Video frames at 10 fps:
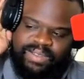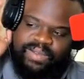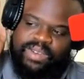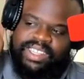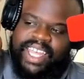
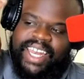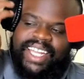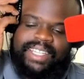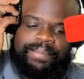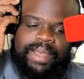one thing
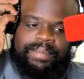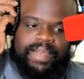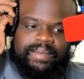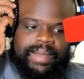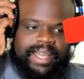that's a pet
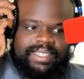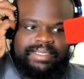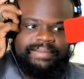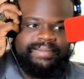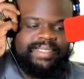peeve of mine.
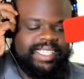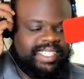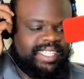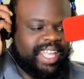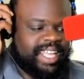
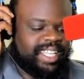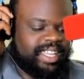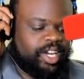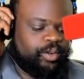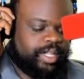This is, has
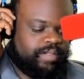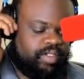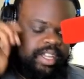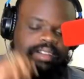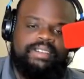nothing to do with this
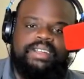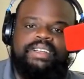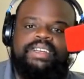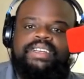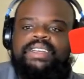video,
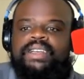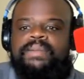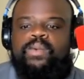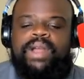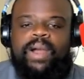
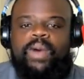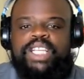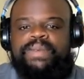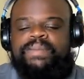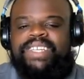but when I
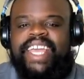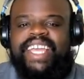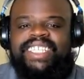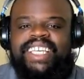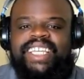watch people
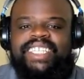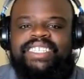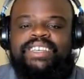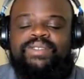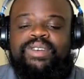dance, it is
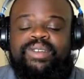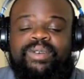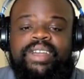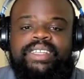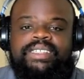so
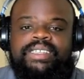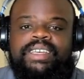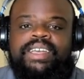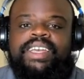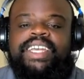annoying.
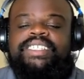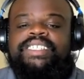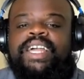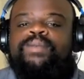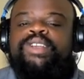It's
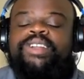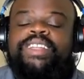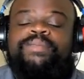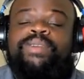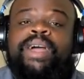just like when
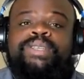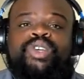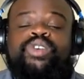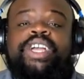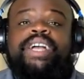you when I was
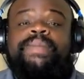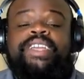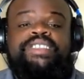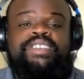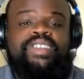growing up and I
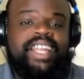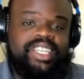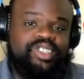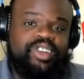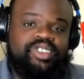used to go to
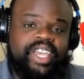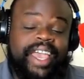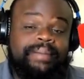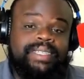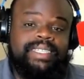like church
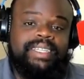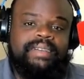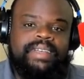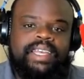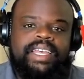camps and
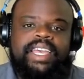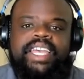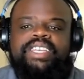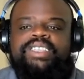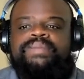stuff.
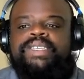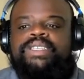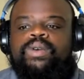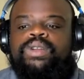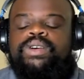It used to be
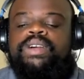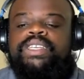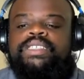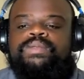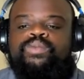so
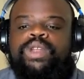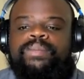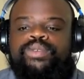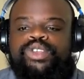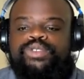annoying to, when a
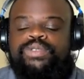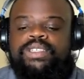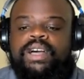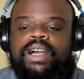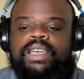preacher was
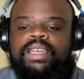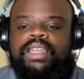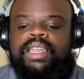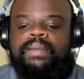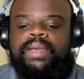talking
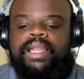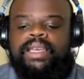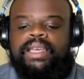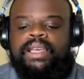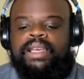and they'd be
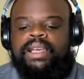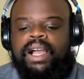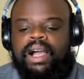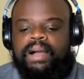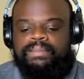like,
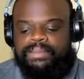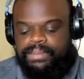um,